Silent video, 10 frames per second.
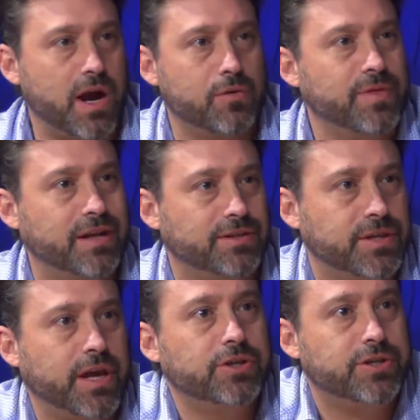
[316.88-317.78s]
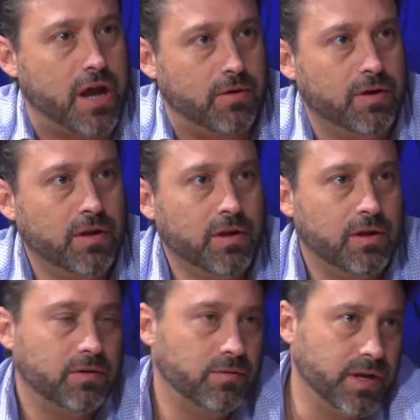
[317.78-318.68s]
are on that stage now.
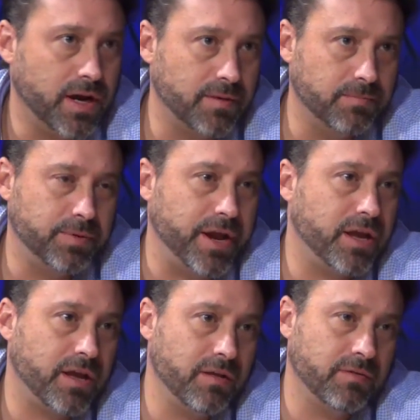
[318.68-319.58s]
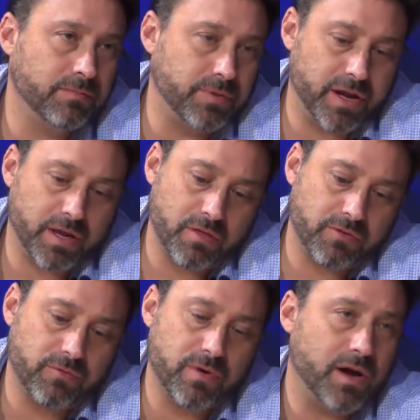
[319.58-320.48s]
We are breaking breaking
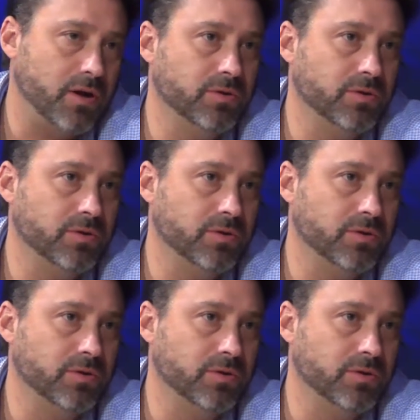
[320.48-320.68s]
through our